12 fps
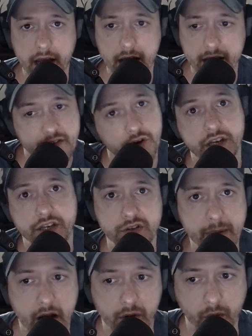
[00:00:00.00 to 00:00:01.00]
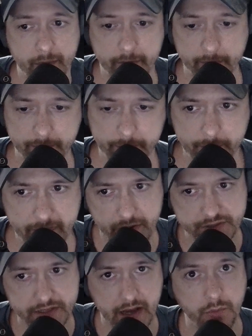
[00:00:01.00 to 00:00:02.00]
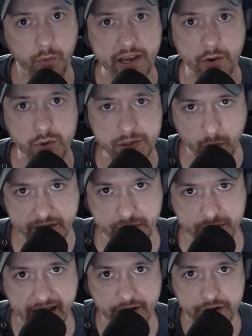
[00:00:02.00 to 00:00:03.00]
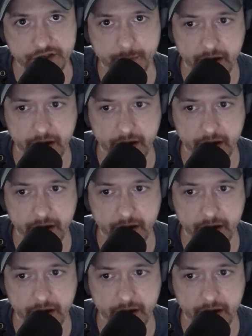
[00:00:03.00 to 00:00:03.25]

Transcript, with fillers: Uh, never could use power equipment. That was uh, way always way too dangerous.